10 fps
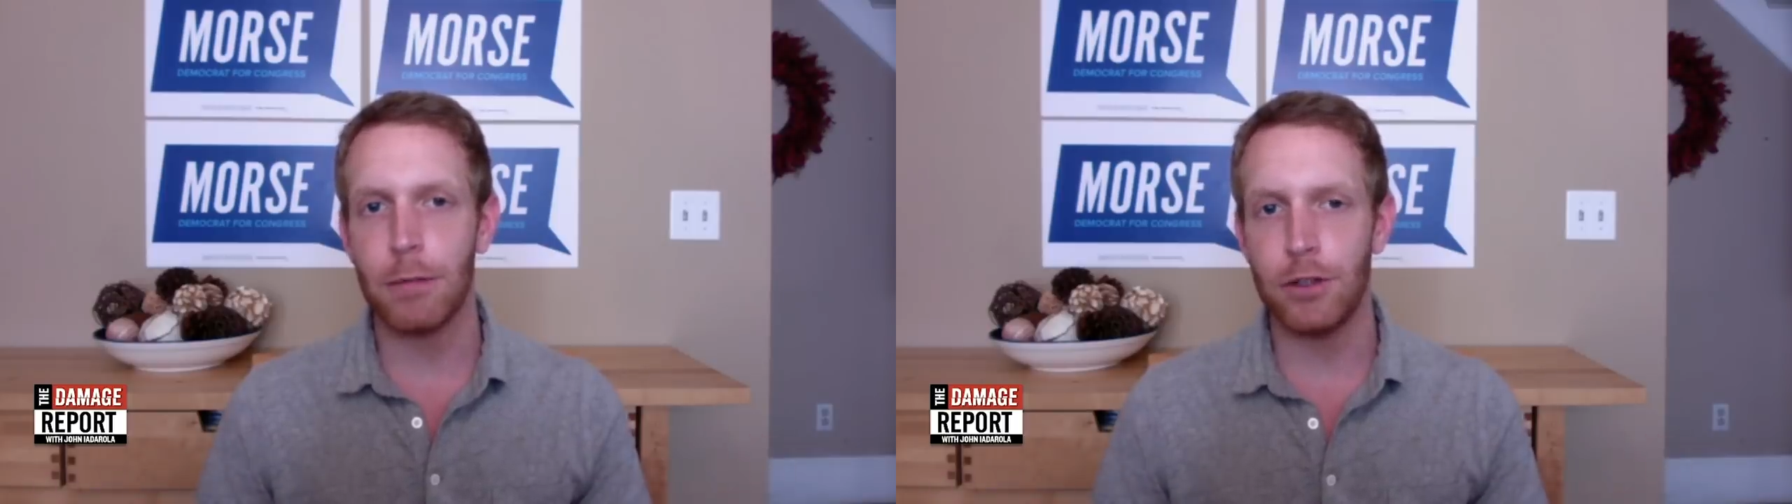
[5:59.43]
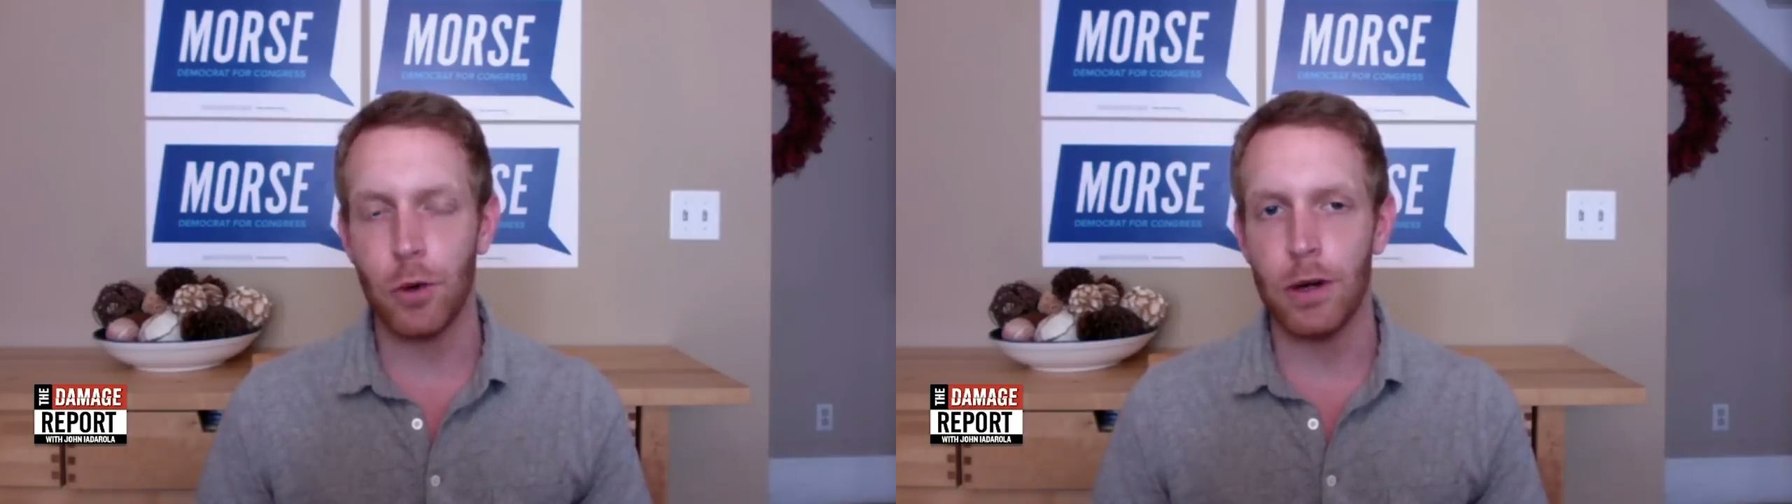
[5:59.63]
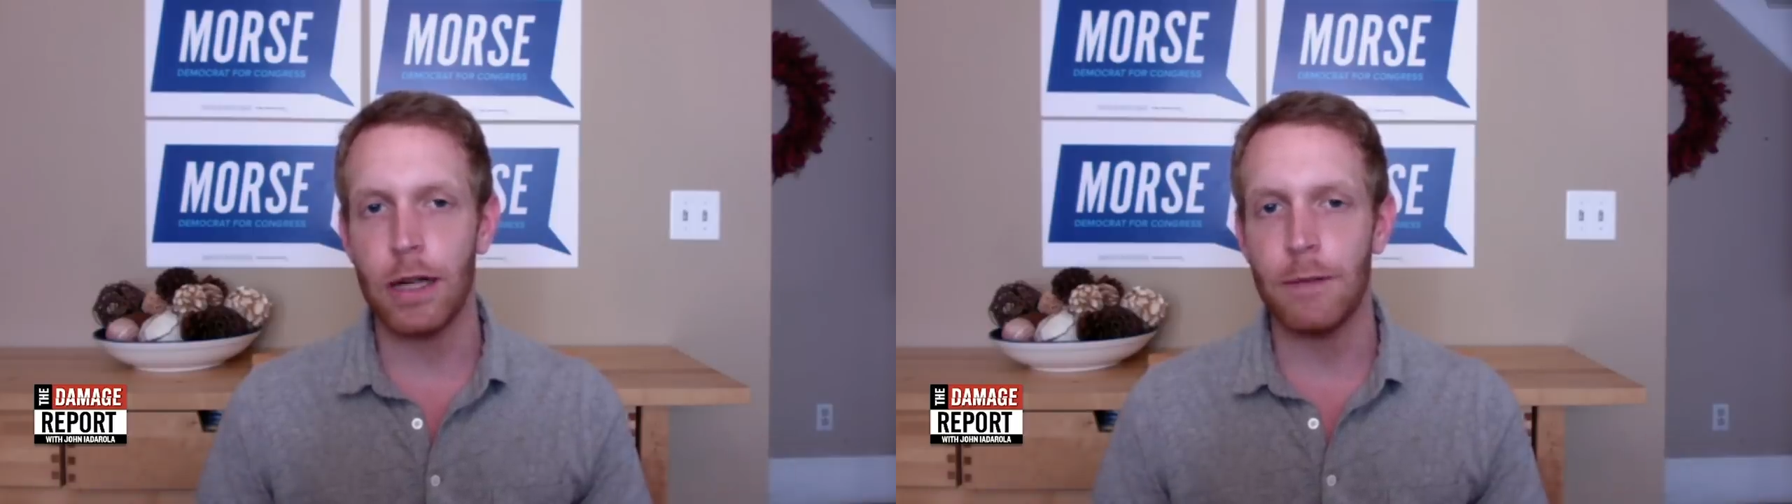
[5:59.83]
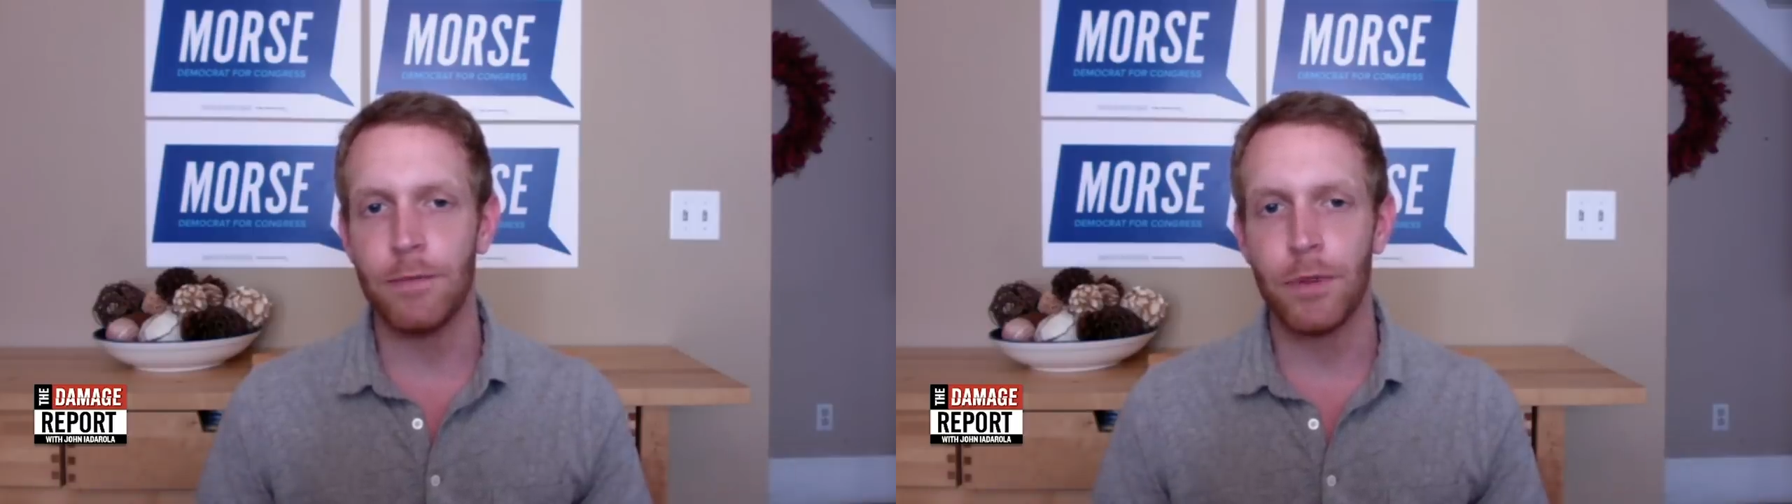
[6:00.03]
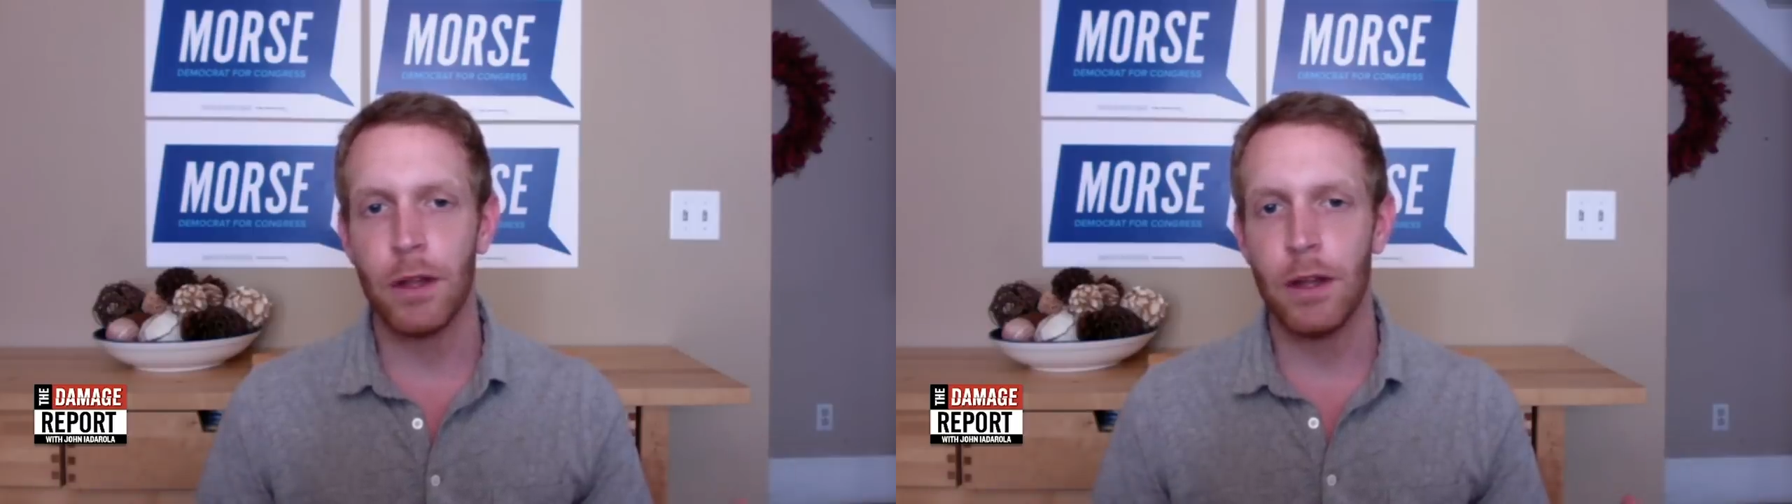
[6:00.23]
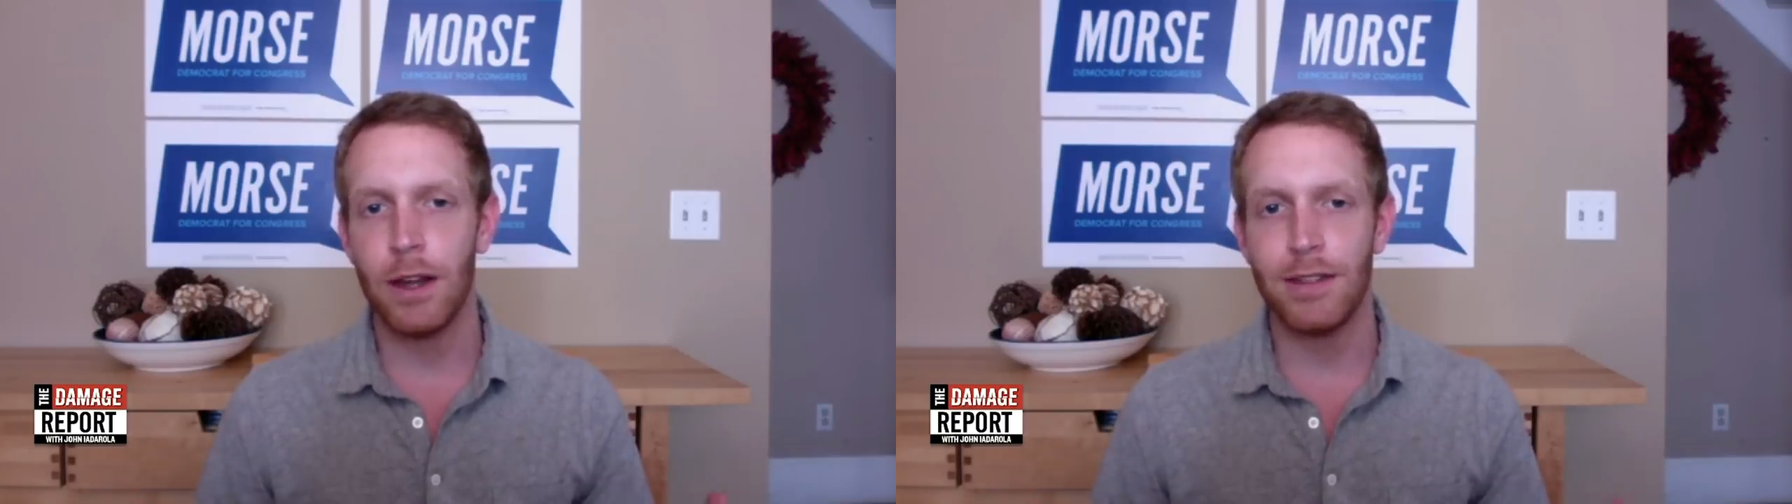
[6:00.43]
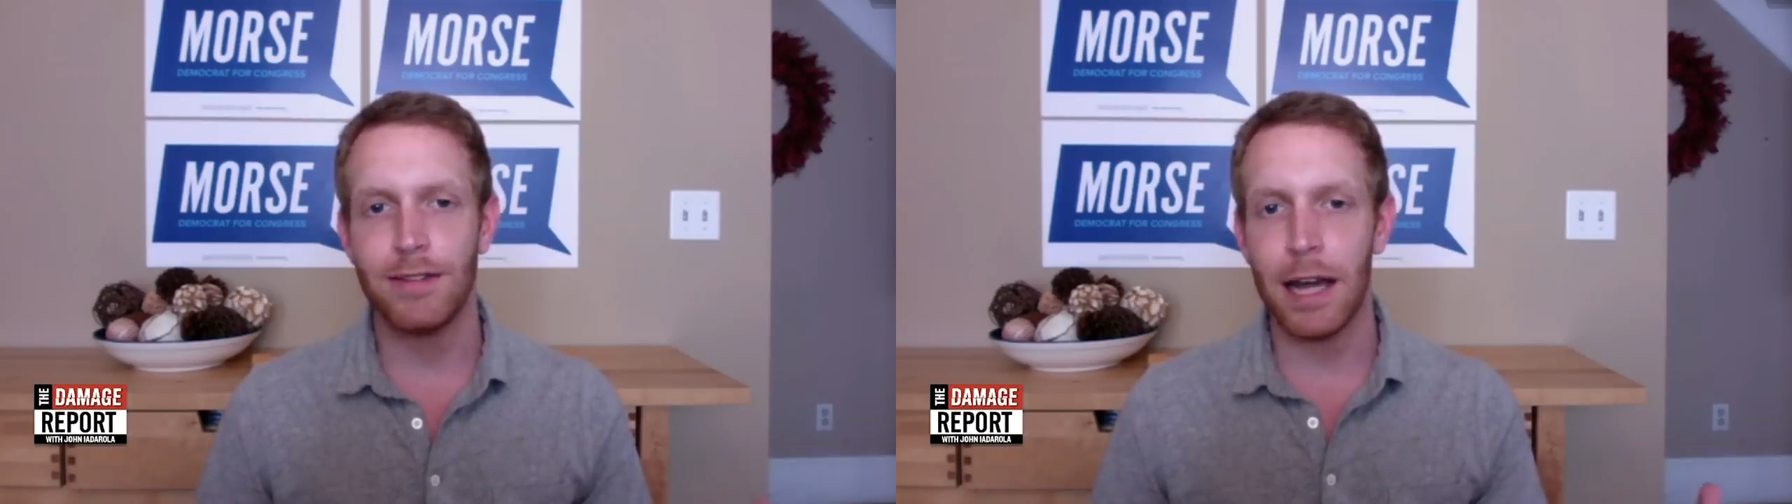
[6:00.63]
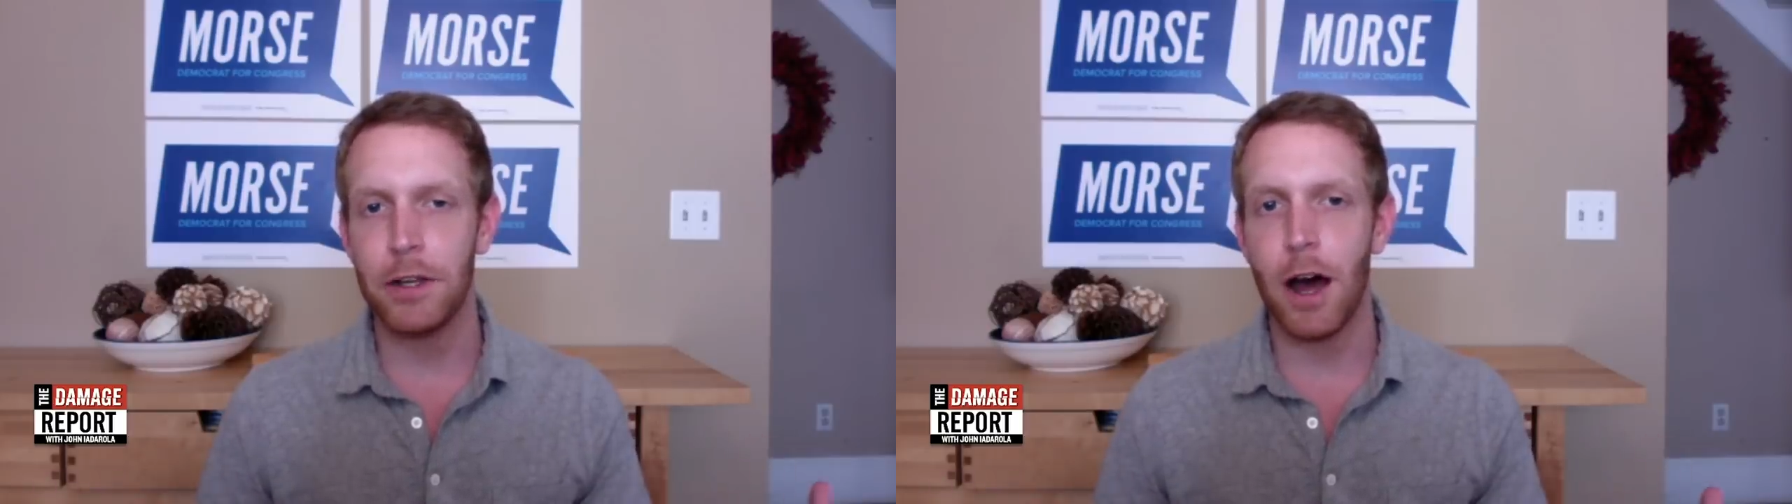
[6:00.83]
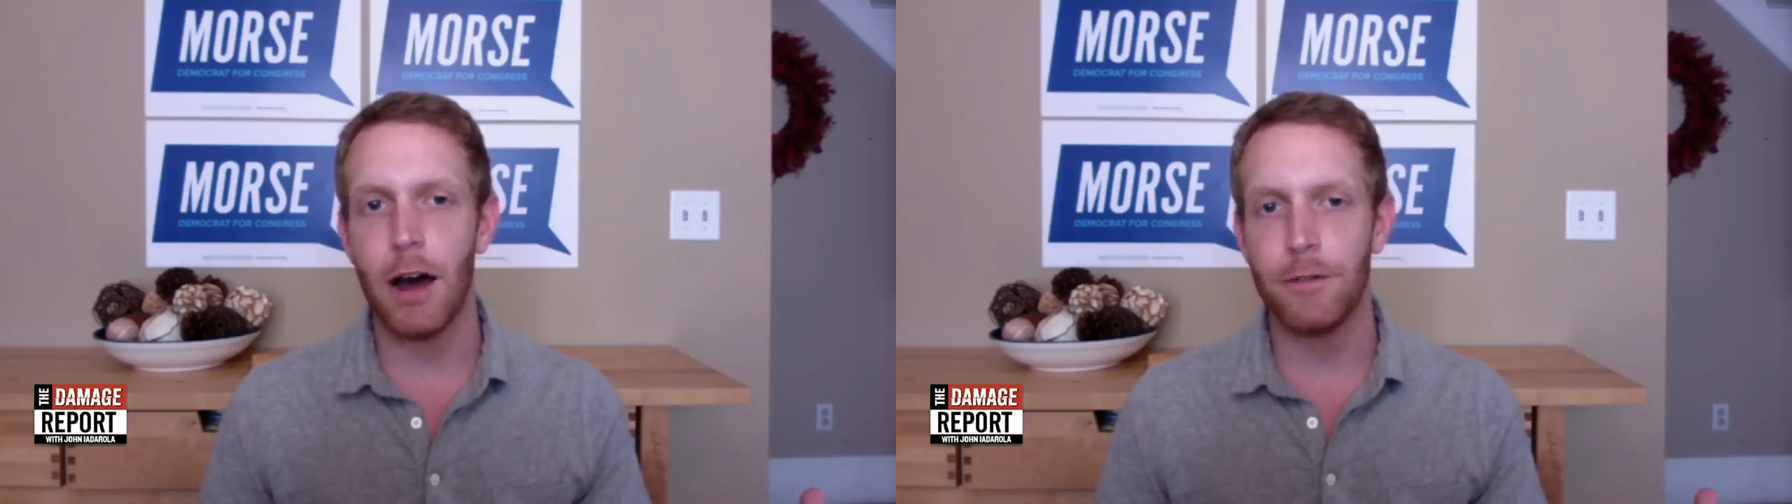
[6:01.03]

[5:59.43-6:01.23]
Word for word: majority, uh, signed